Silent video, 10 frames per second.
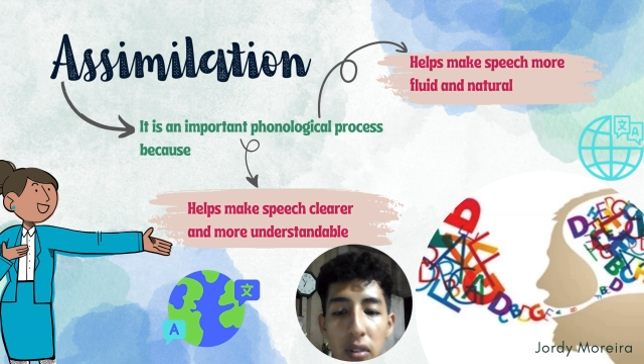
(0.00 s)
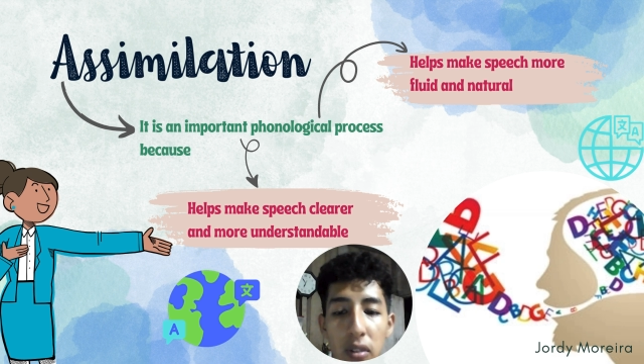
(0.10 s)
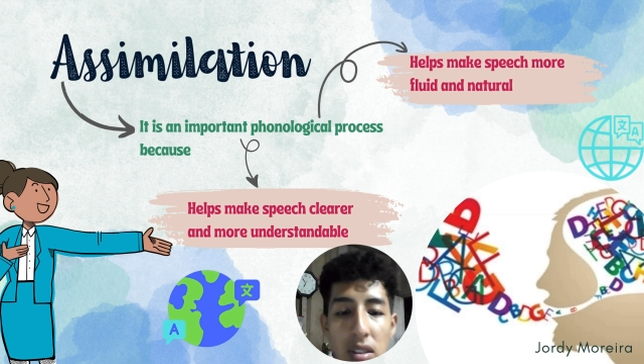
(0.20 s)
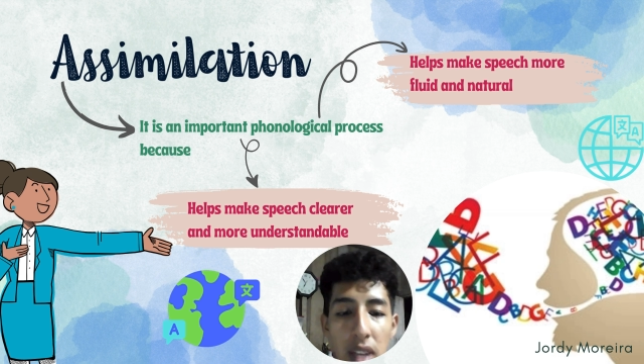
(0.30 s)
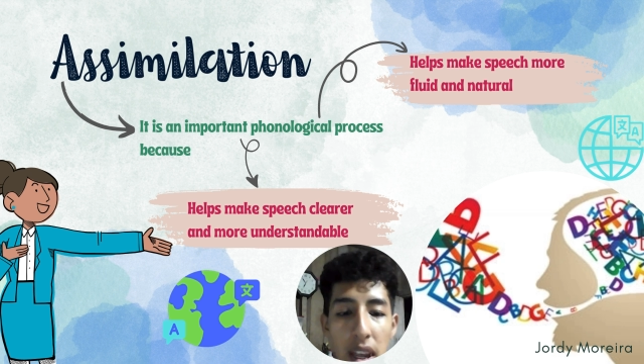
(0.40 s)

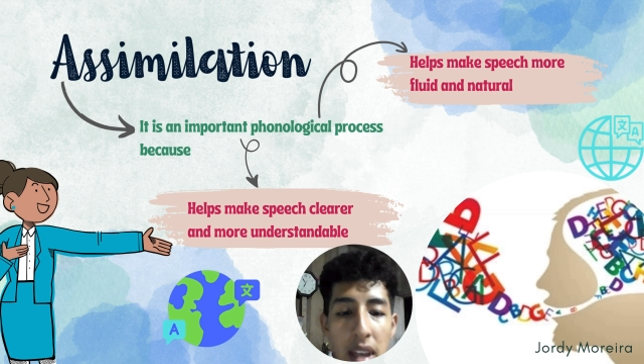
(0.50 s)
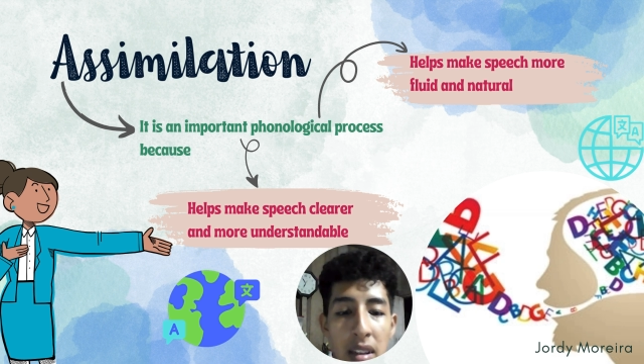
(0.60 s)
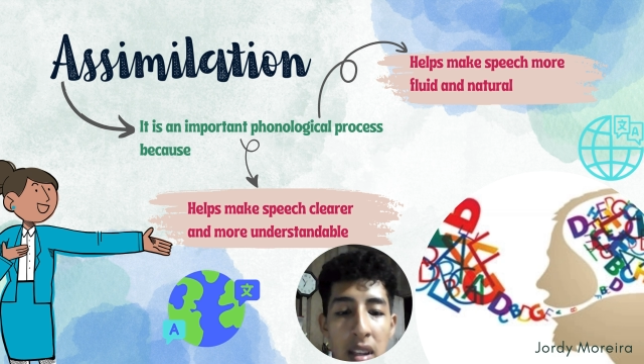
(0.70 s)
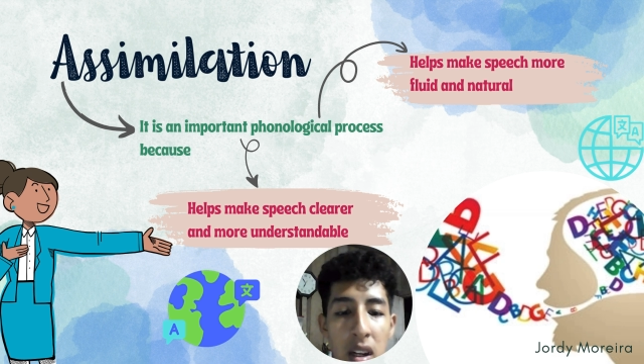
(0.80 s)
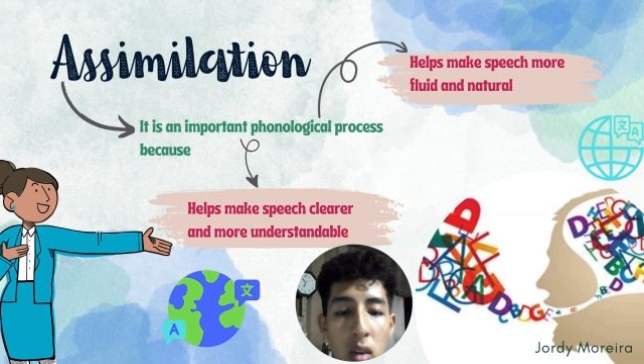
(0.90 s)
fluency,
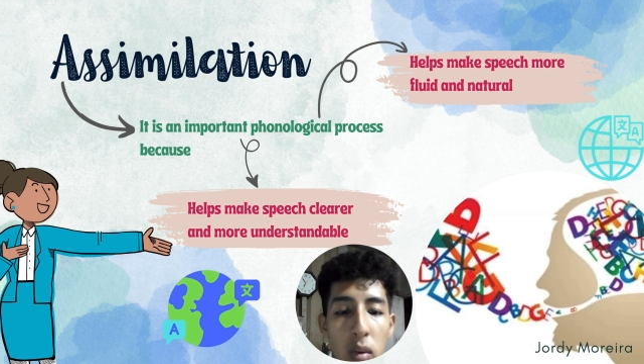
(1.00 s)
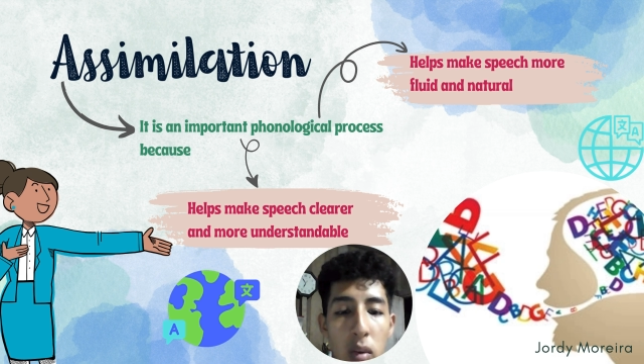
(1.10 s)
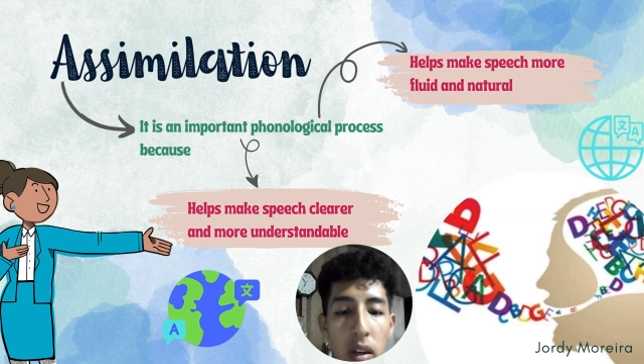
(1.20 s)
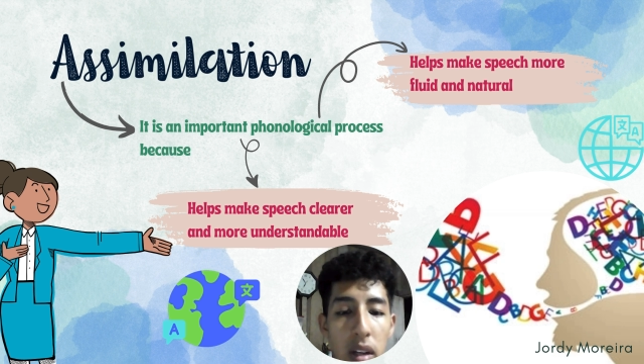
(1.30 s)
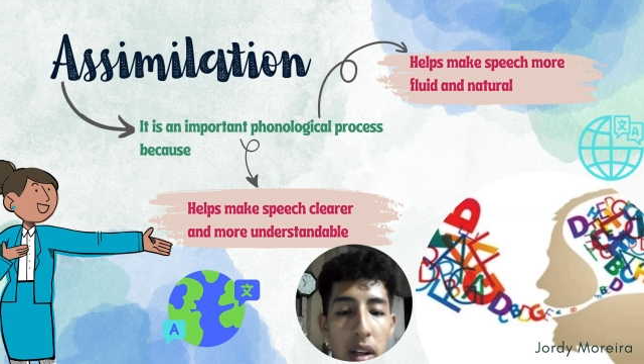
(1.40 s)
and
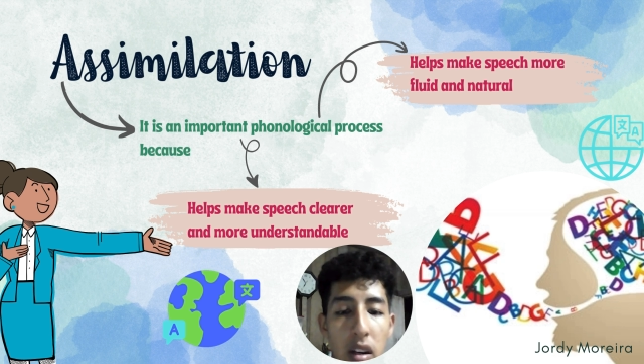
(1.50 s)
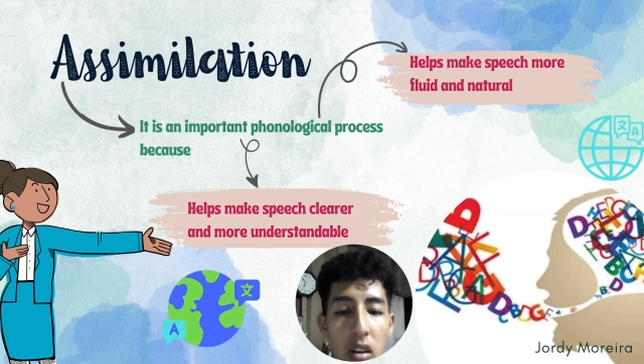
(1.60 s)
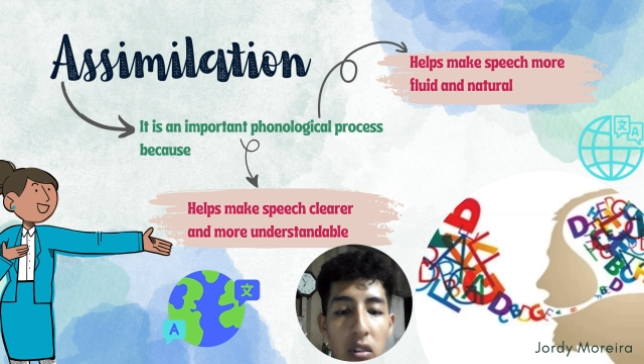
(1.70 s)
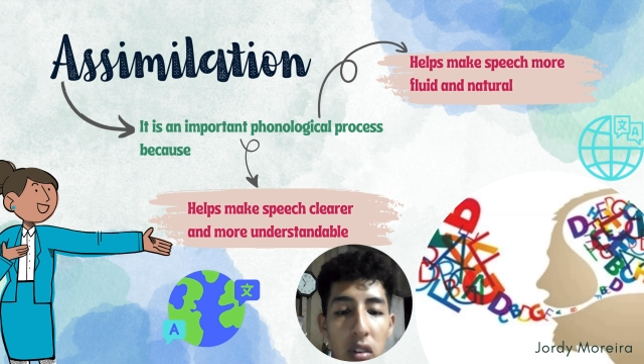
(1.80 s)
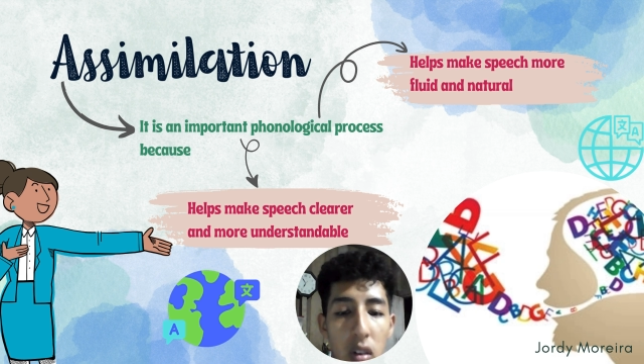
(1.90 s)
regularity
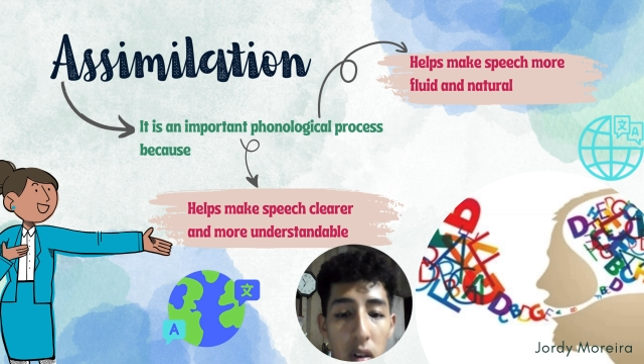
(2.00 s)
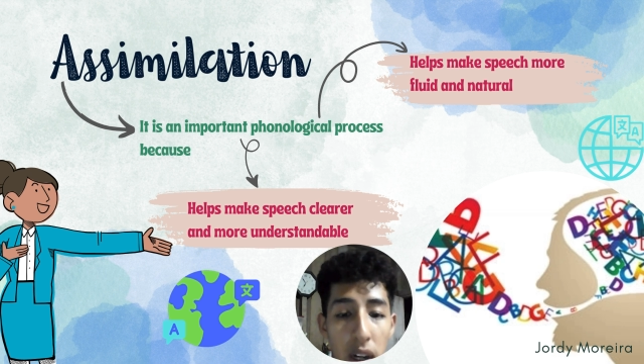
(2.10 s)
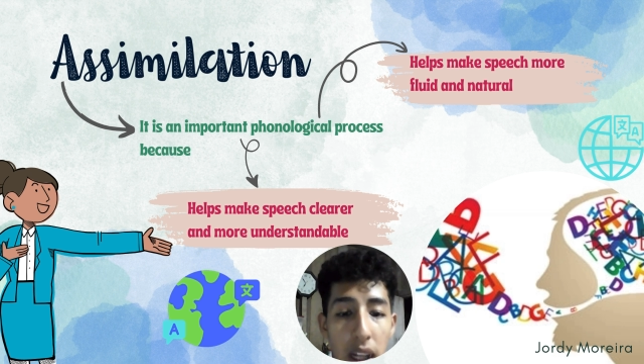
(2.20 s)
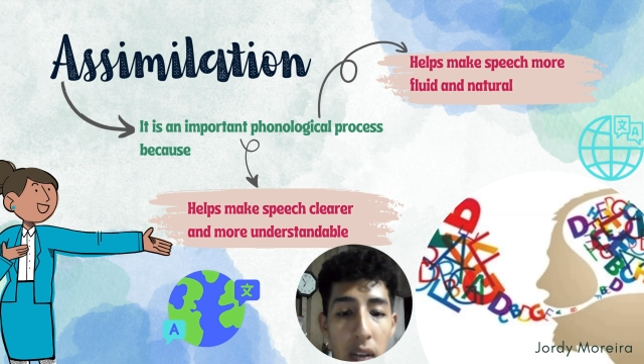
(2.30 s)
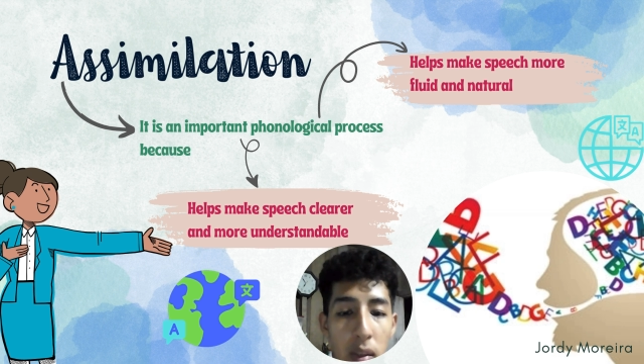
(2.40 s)
of
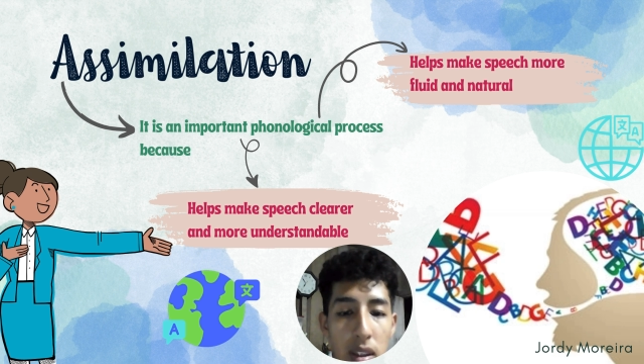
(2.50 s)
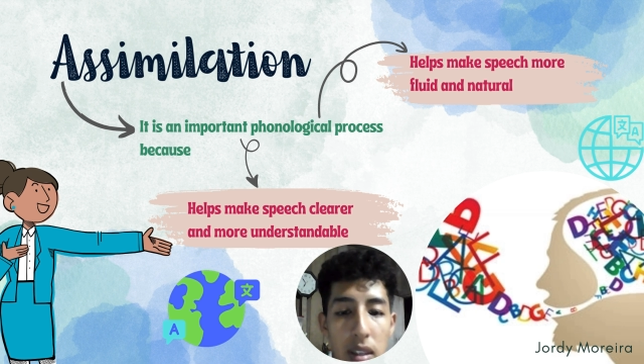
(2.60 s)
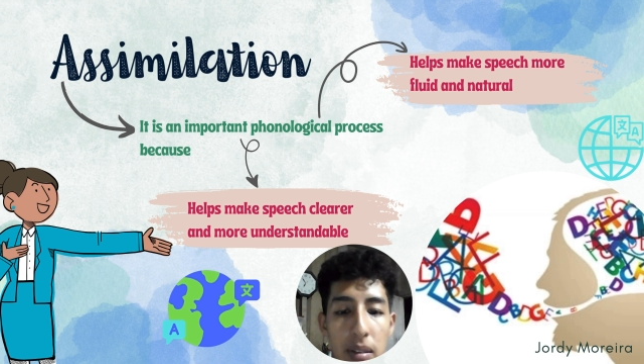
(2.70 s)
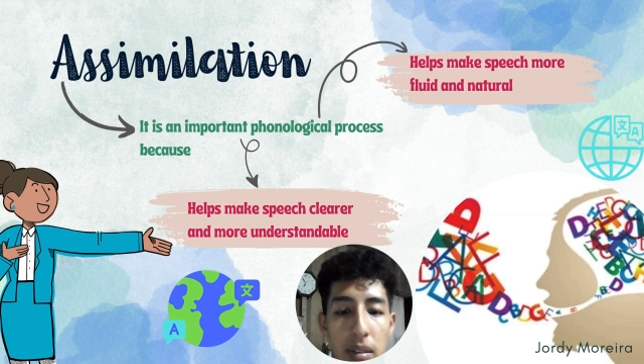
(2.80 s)
oral language.